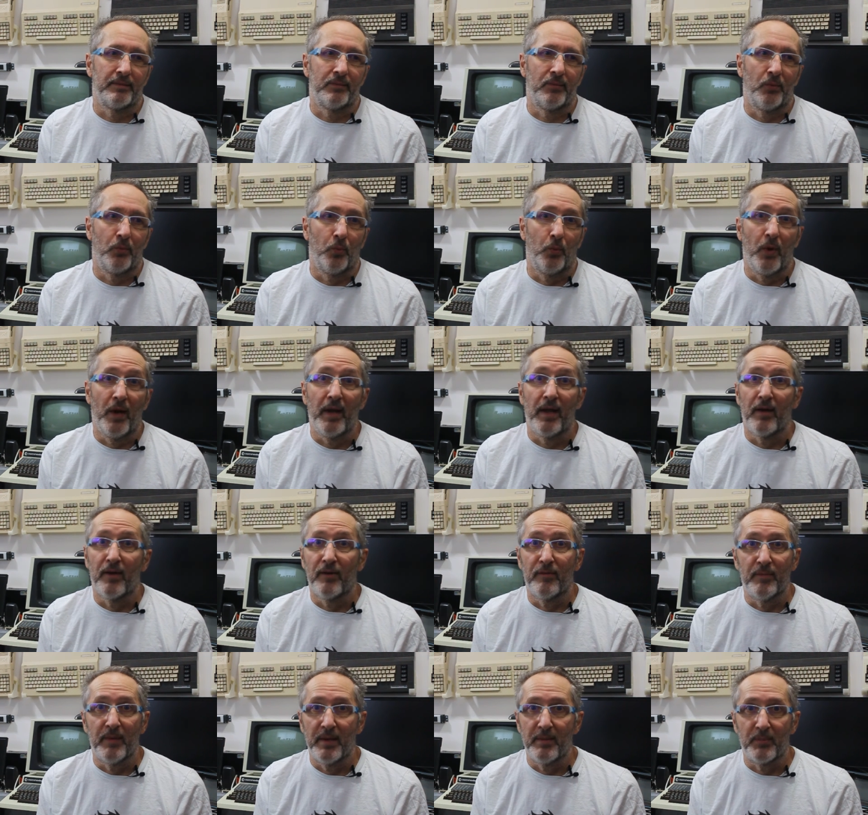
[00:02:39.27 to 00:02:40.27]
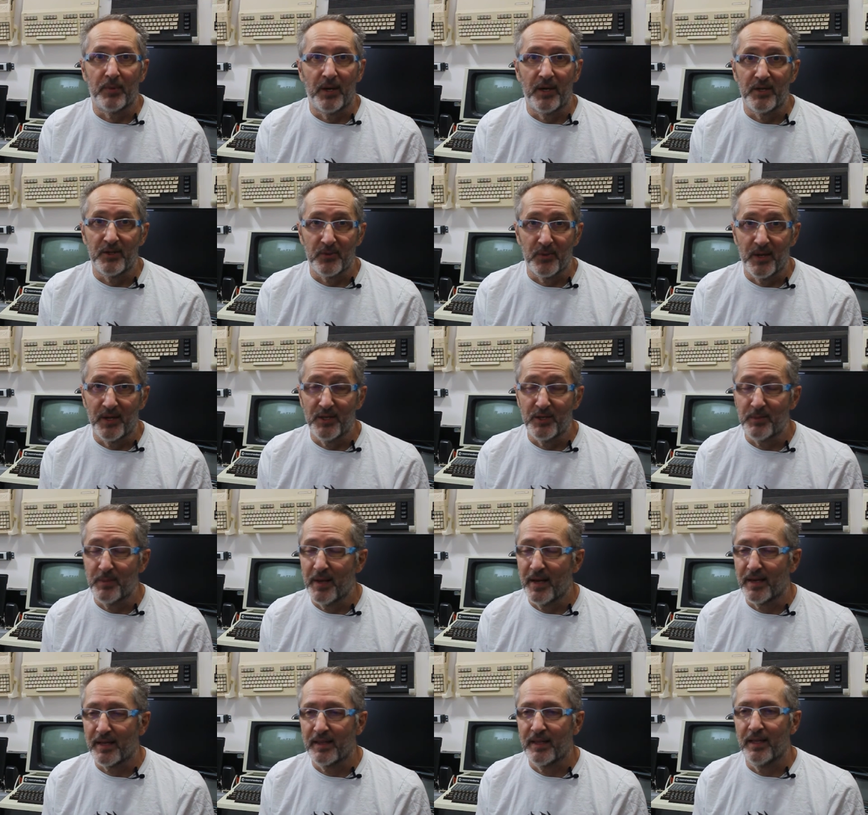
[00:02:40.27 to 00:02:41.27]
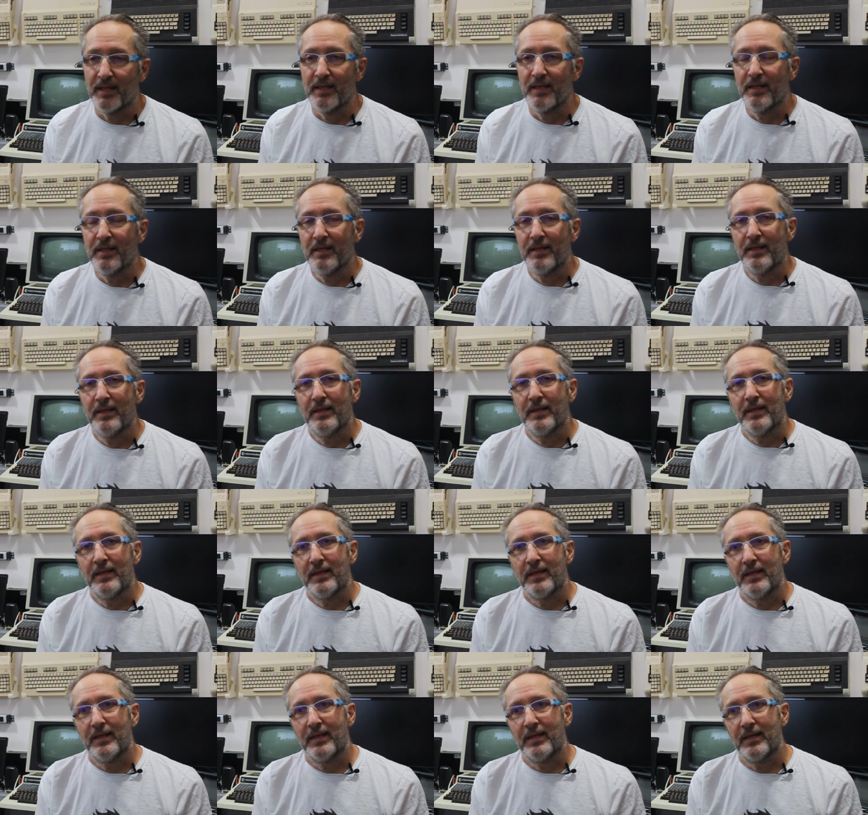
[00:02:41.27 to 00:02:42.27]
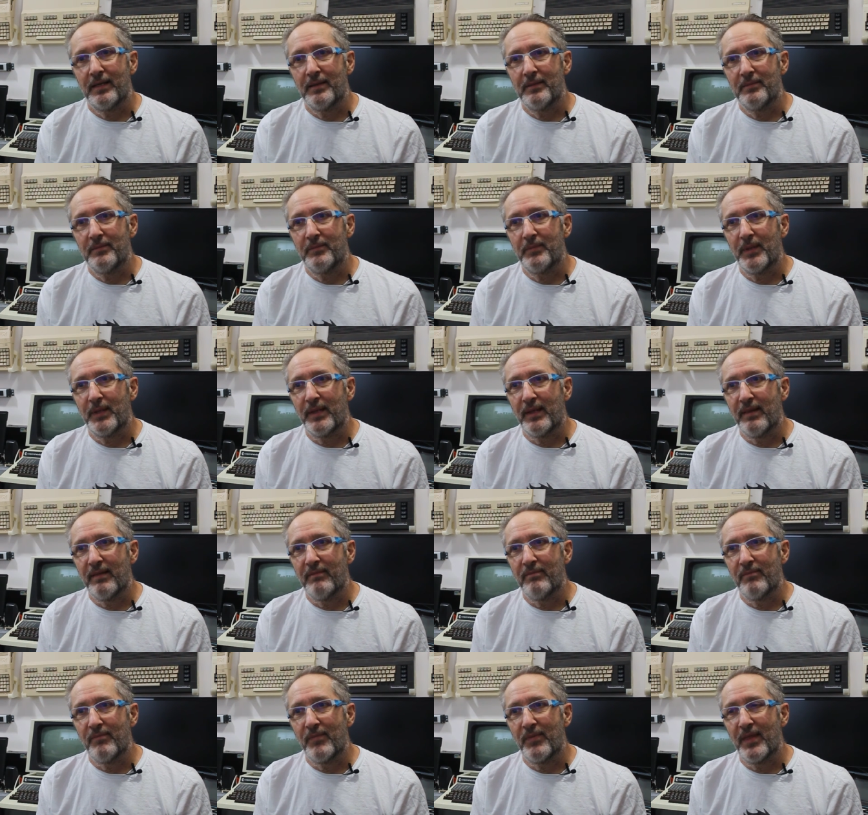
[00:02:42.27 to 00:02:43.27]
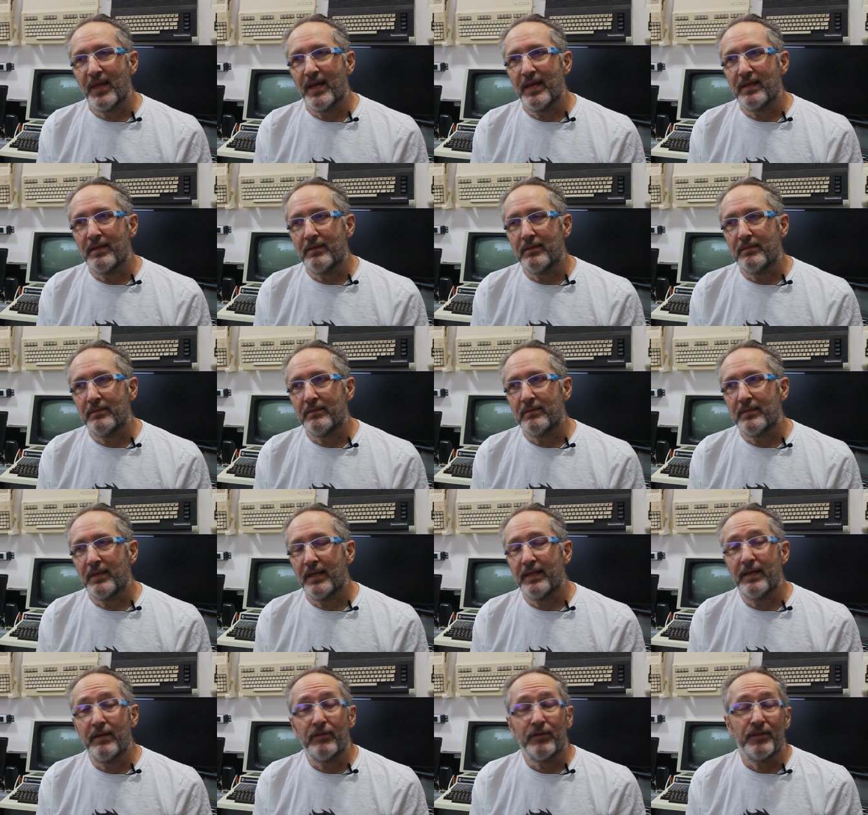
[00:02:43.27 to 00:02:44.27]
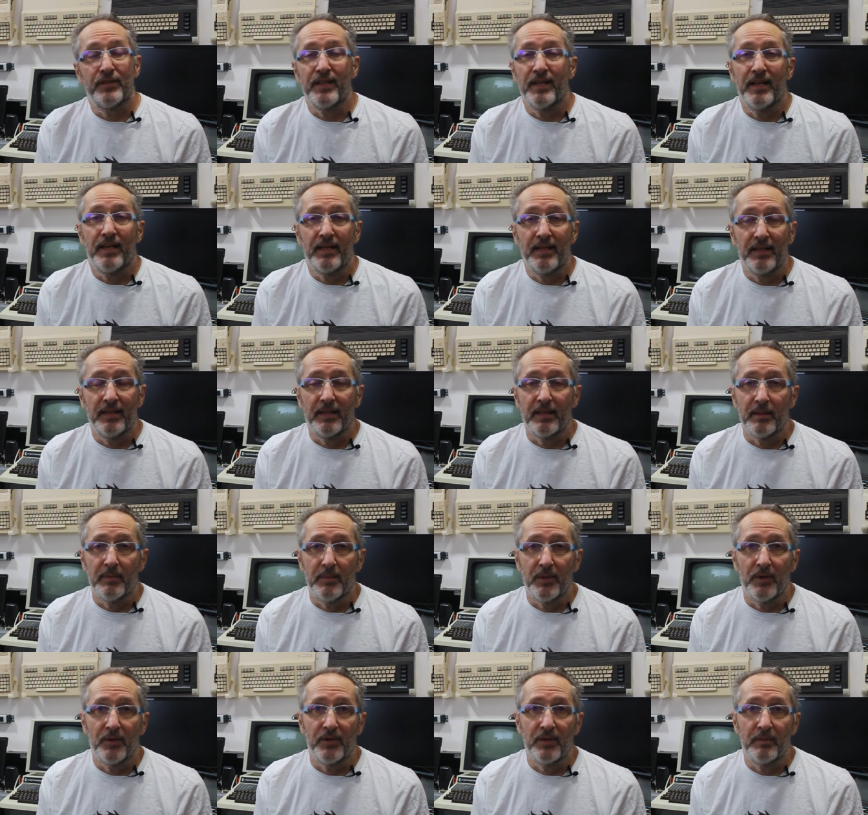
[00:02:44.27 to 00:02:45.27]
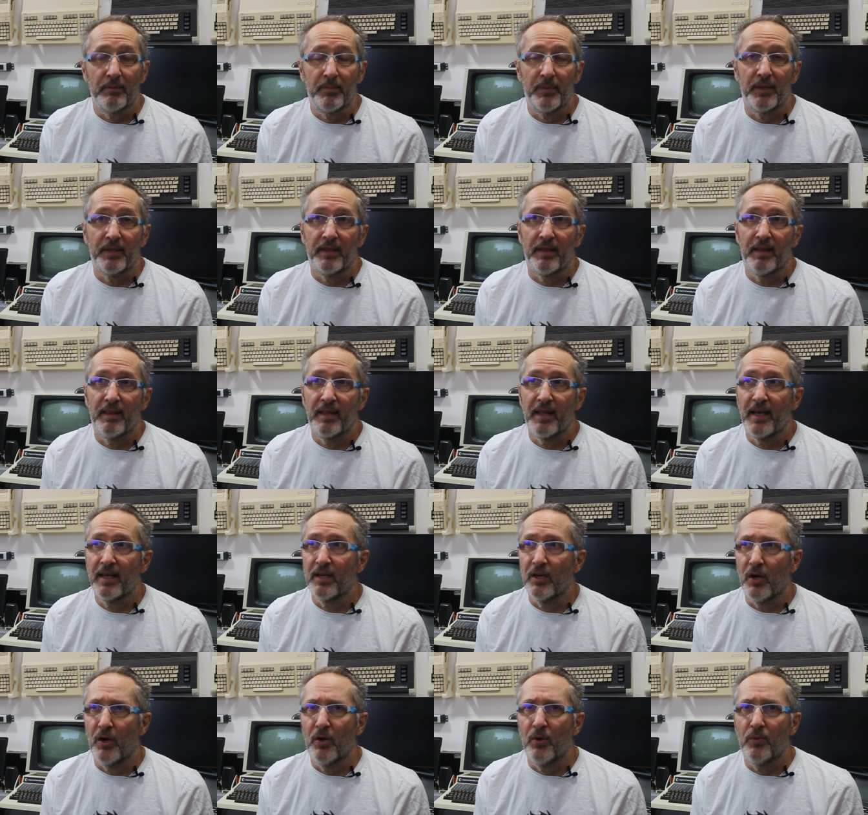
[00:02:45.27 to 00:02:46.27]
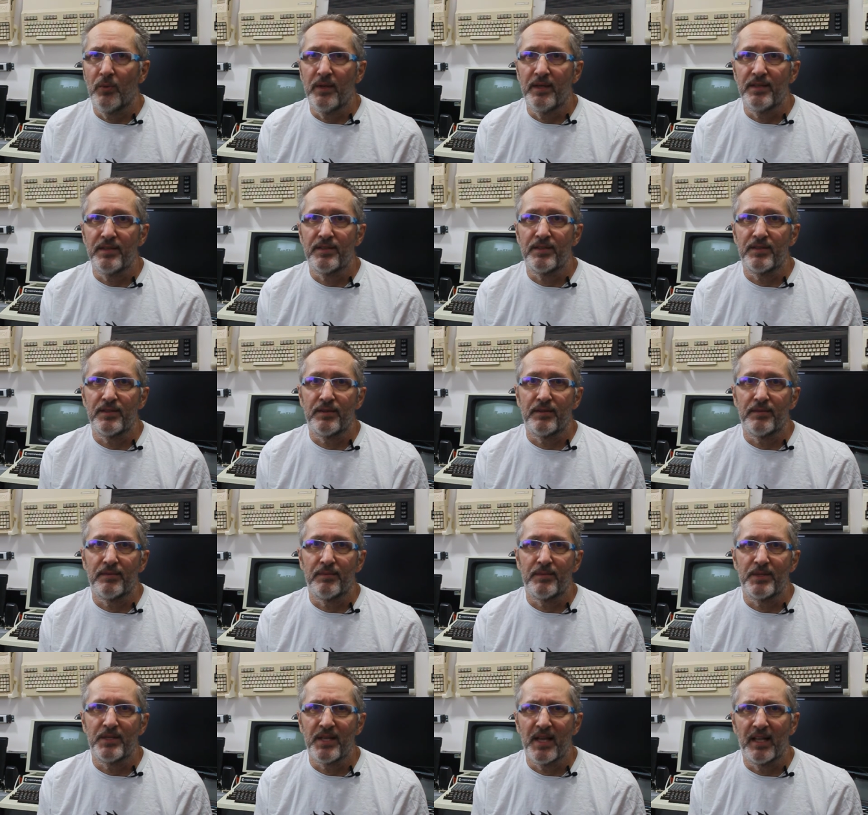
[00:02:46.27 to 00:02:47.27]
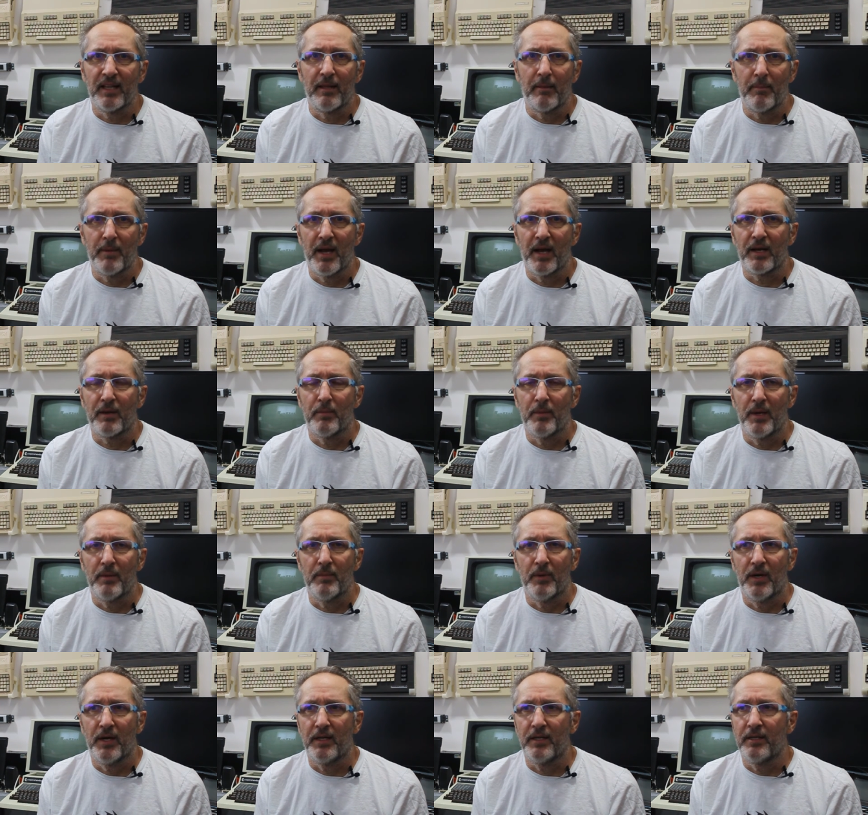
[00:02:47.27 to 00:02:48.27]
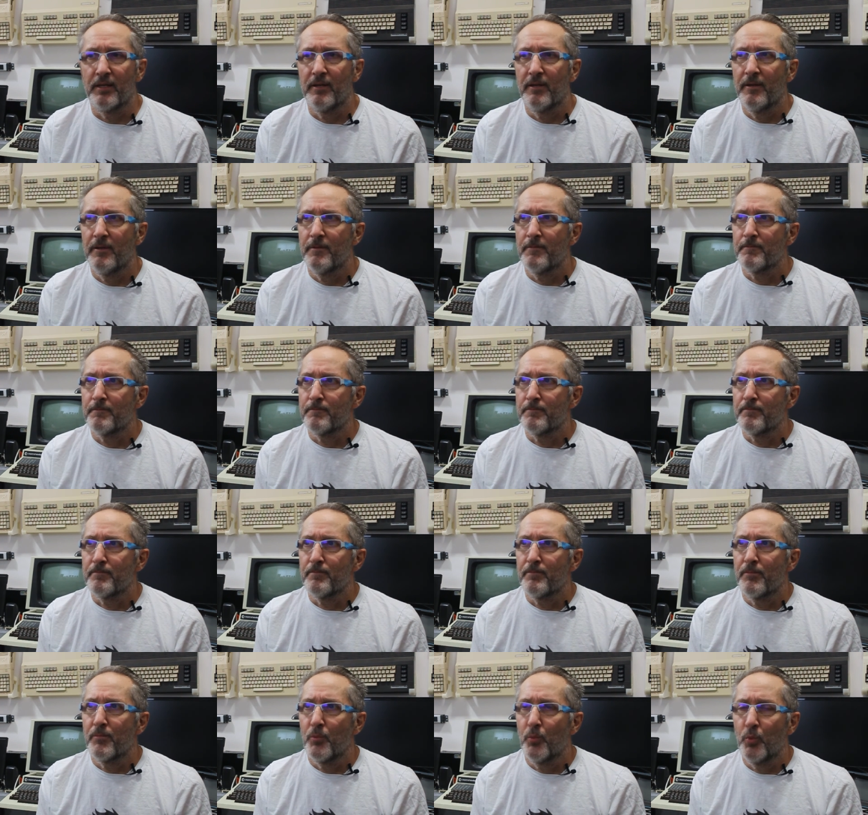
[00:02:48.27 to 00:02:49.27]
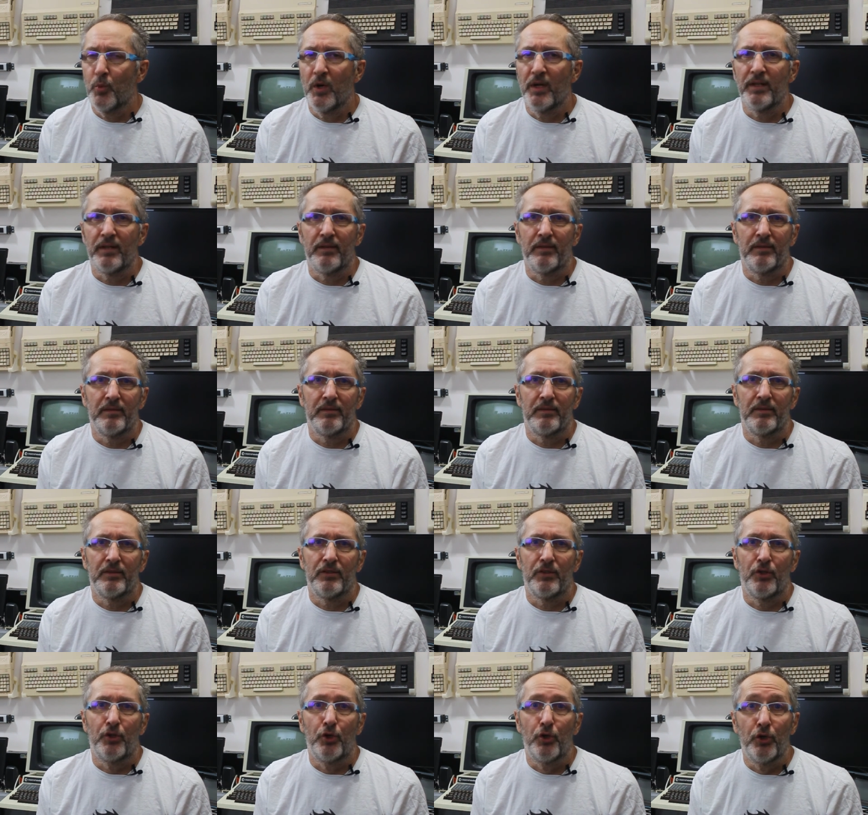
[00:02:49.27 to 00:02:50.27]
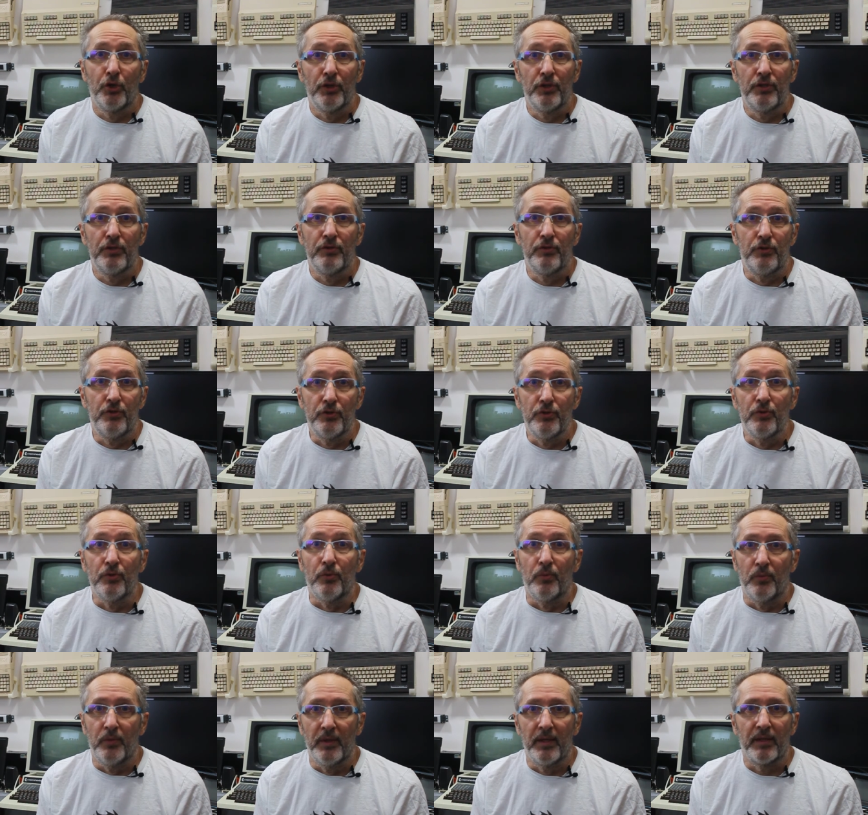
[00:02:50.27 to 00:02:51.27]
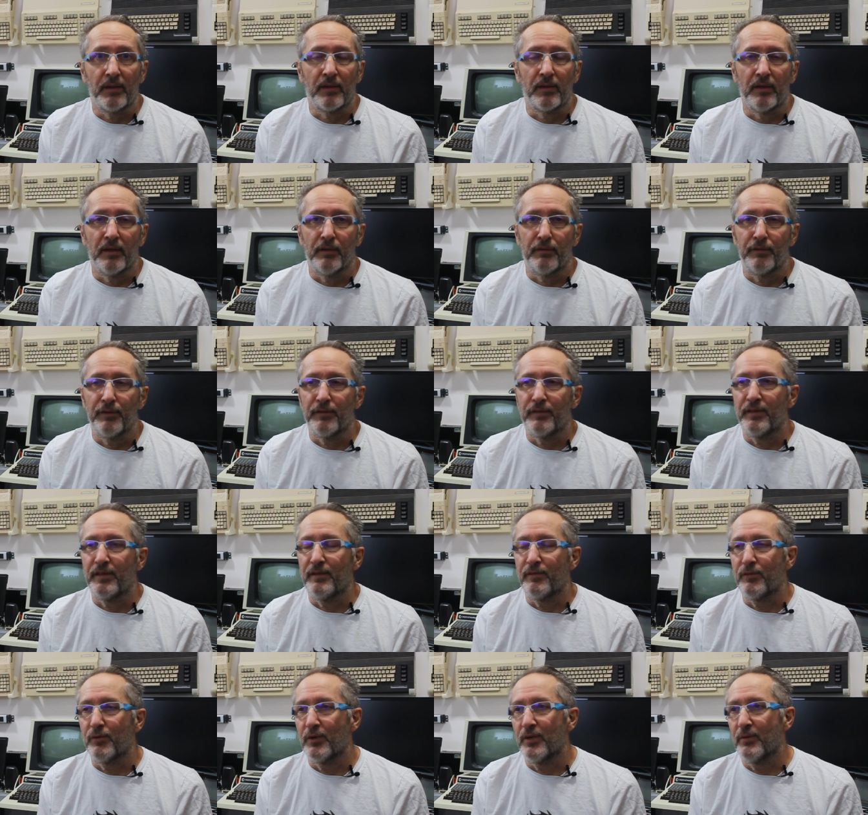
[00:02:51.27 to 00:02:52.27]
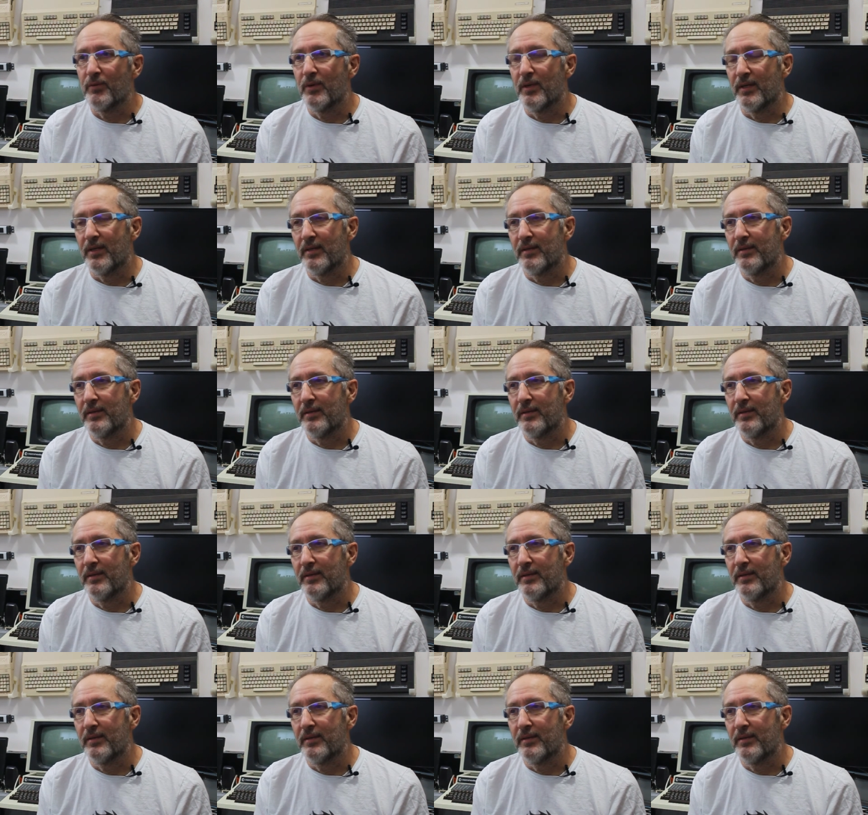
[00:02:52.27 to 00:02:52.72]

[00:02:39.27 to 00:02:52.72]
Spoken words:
way out of my price range back then. But that, I never did anything about it, but that always sat in the back of my mind. What could you do with a 1541?